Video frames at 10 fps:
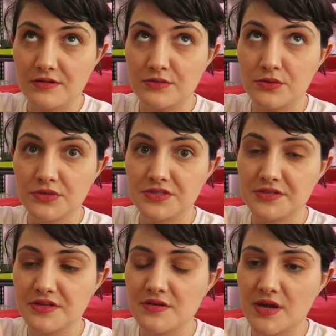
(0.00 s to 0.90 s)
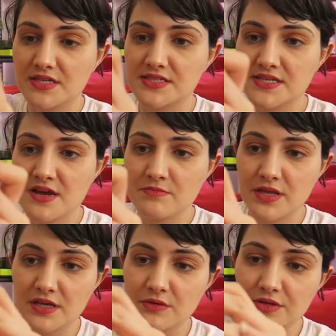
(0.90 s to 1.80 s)
hold the main stem
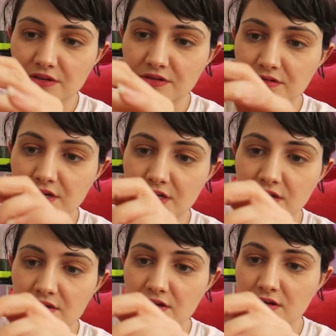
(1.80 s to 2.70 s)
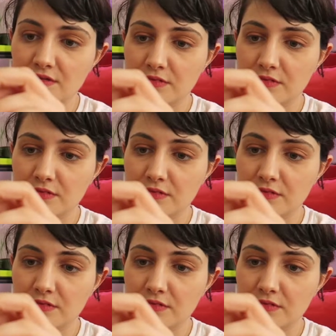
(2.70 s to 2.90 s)
like you would do any other